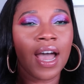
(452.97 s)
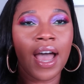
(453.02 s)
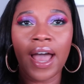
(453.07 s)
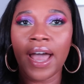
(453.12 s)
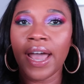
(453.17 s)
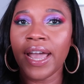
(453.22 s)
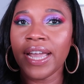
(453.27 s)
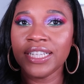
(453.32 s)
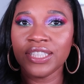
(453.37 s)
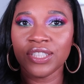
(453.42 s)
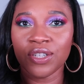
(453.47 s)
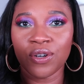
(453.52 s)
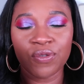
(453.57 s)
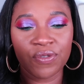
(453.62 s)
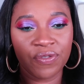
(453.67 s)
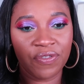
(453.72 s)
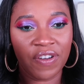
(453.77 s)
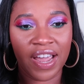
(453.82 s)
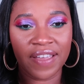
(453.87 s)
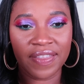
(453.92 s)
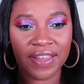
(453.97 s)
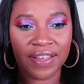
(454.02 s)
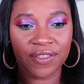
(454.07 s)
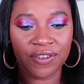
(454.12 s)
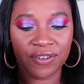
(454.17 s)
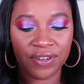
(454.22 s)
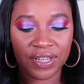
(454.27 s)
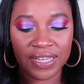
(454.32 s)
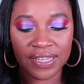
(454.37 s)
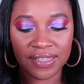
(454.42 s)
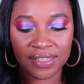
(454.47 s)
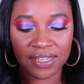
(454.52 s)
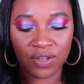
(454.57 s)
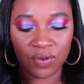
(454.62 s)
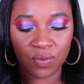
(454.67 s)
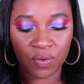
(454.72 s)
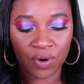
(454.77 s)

I don't find that they're easy to